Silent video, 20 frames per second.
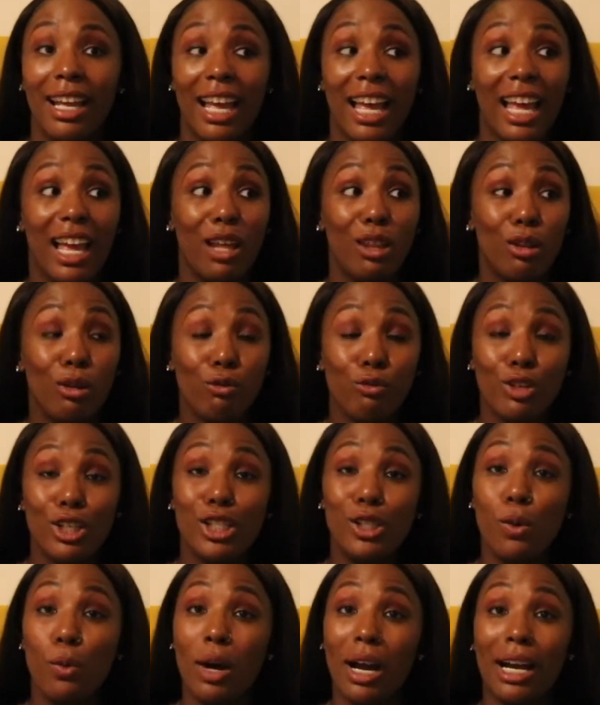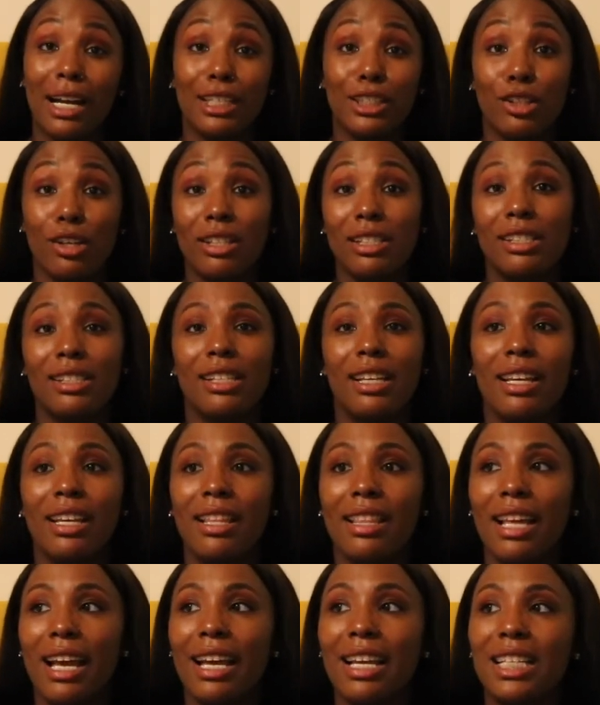And the reason why I started
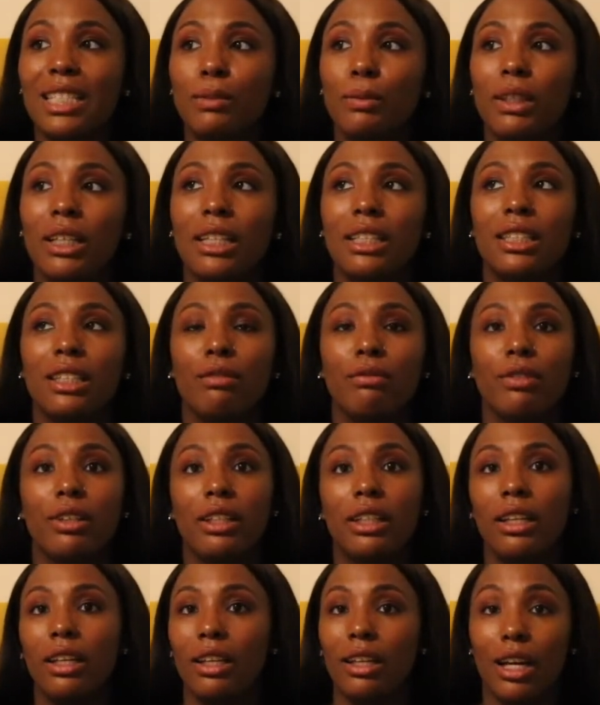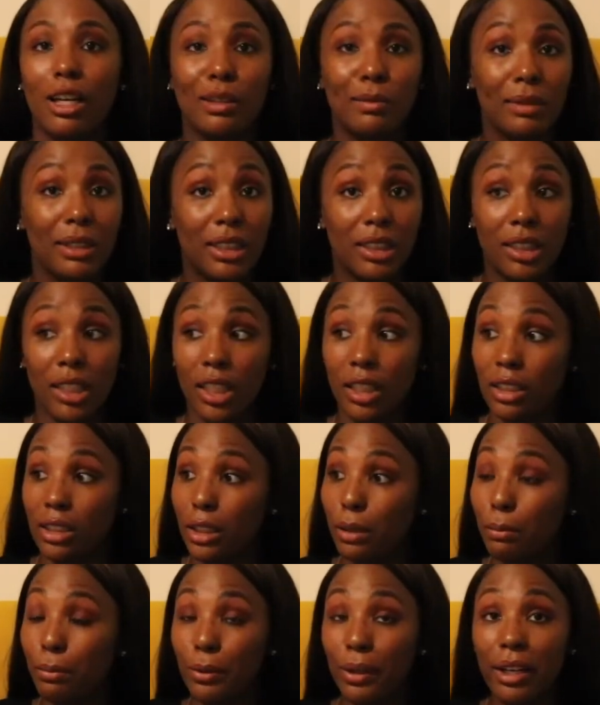saying that is because it really allowed me to take a
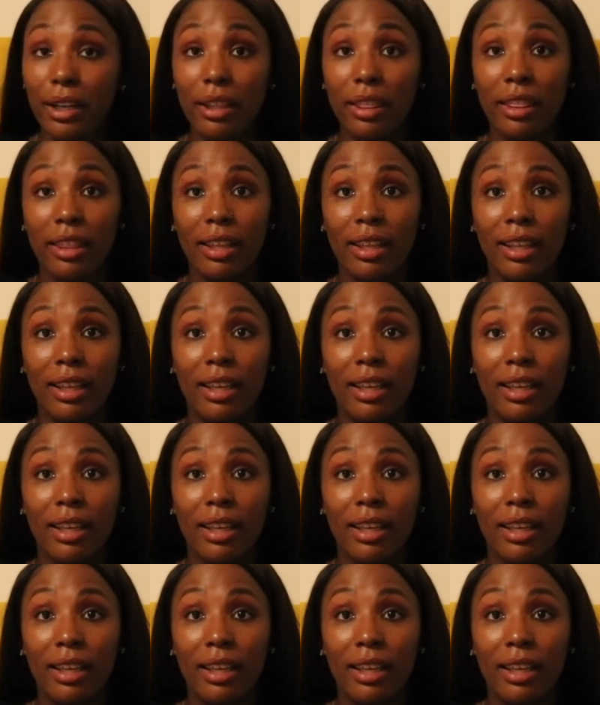deep breath